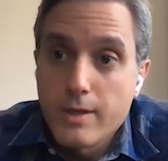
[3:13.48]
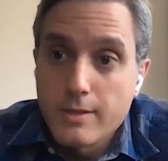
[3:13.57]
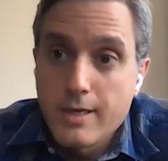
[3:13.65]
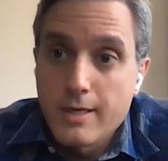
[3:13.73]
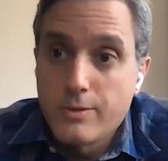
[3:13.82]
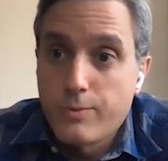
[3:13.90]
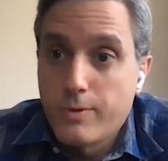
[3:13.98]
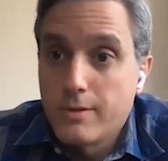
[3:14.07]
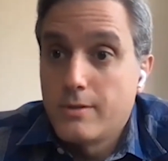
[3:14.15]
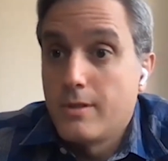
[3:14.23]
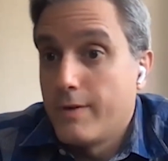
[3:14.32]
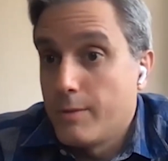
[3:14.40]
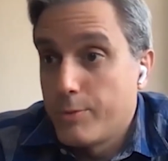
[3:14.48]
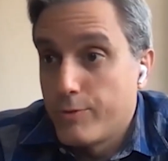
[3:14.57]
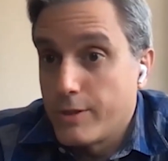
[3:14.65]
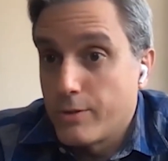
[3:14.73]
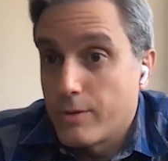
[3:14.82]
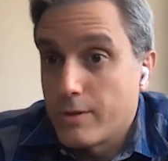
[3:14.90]
the intent was to develop a
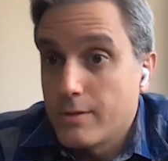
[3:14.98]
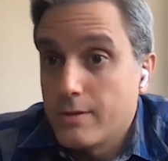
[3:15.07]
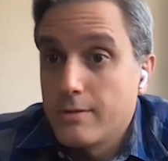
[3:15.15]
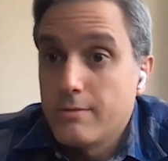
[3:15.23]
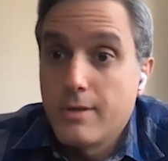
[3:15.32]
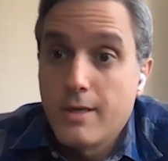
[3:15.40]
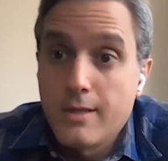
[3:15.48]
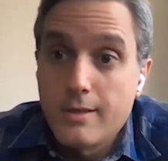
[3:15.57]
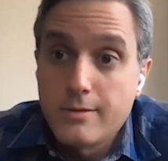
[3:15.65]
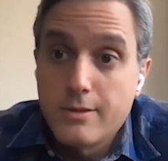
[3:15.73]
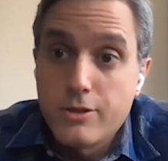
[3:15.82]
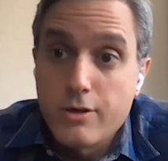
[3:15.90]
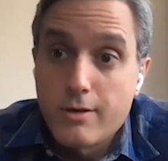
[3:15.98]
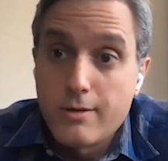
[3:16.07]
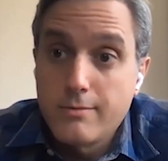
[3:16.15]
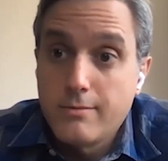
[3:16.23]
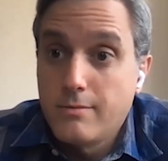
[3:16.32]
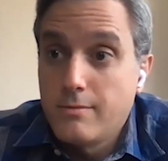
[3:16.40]
resource and then
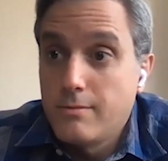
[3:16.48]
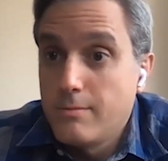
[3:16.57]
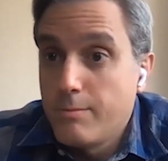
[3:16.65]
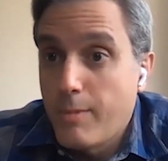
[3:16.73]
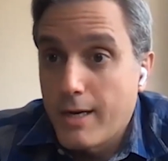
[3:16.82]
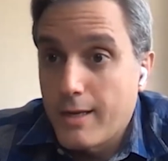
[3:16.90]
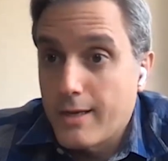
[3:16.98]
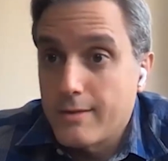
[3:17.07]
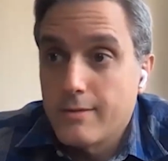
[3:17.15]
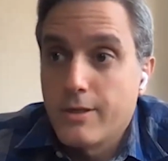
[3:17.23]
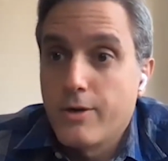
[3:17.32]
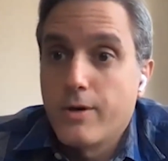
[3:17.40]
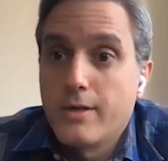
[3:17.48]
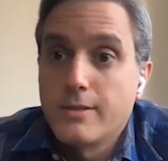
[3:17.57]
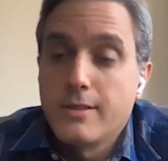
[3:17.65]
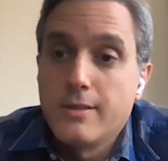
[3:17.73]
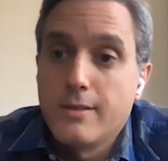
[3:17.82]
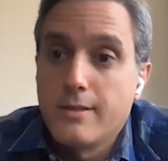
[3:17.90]
start mining it and going on
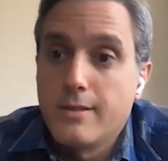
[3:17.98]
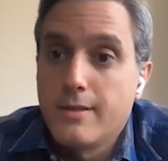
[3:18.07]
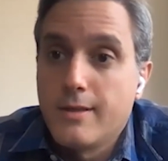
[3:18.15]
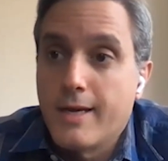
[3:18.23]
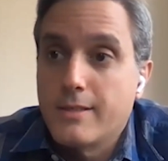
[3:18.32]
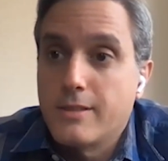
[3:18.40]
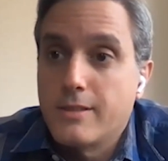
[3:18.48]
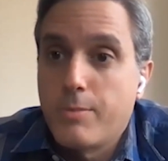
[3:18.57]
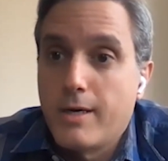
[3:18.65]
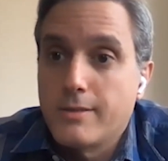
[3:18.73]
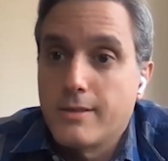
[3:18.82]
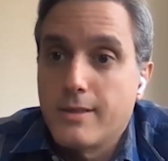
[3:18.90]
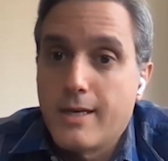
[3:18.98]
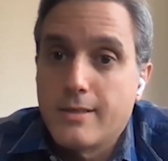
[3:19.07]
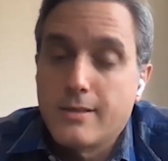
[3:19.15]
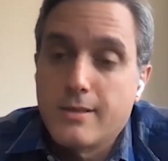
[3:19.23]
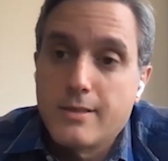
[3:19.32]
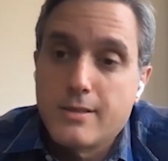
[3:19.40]
to the next deposit
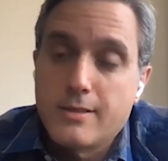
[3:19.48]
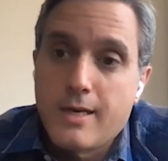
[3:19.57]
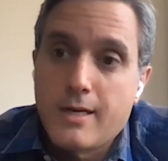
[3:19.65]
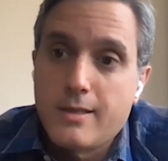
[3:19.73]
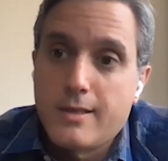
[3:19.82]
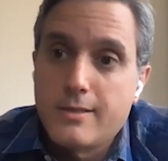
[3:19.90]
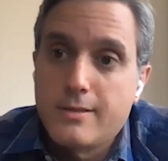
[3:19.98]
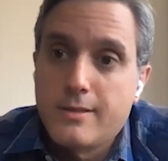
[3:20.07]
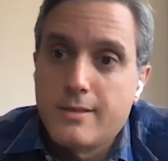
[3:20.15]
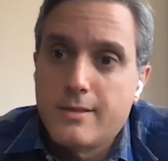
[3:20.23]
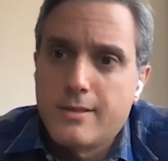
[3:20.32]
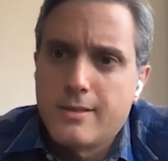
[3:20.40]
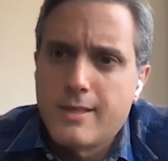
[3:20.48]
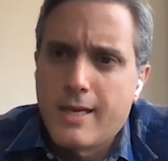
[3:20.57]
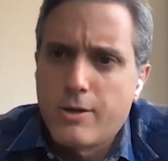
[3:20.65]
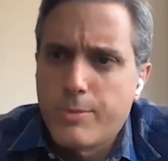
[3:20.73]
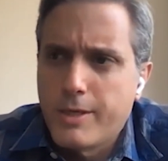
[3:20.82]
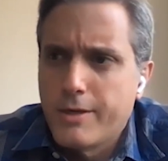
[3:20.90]
as a satellite to
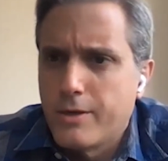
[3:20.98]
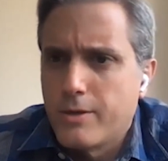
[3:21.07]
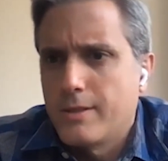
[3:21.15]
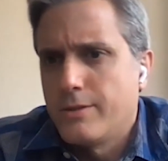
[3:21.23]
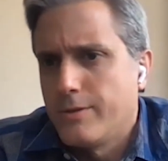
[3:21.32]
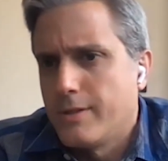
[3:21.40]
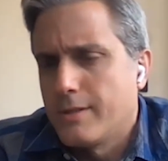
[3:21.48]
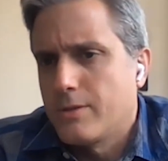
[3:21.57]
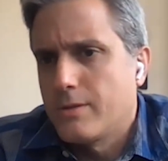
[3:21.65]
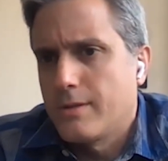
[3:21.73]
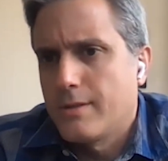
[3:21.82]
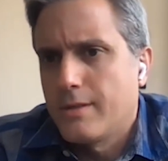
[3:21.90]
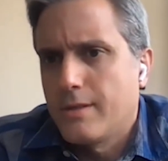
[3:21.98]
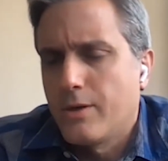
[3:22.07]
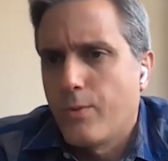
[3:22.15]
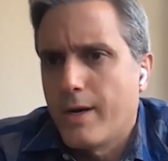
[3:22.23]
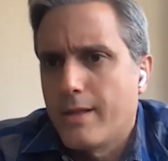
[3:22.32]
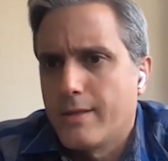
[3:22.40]
San Albino, and do this in
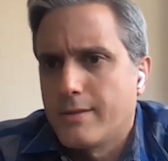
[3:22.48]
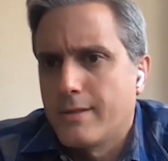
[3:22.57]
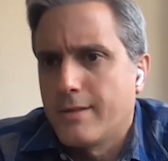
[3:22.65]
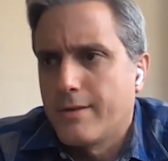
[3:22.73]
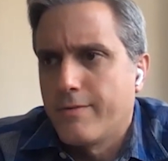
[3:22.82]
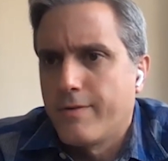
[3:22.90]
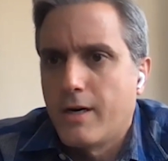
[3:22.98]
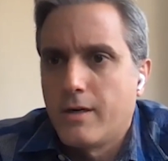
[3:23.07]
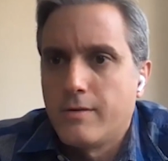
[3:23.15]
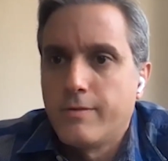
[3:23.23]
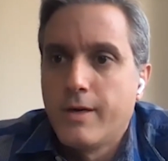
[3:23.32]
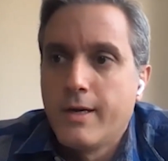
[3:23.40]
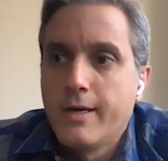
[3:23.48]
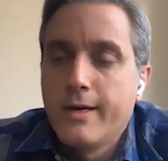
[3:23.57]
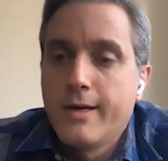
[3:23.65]
a way that didn't involve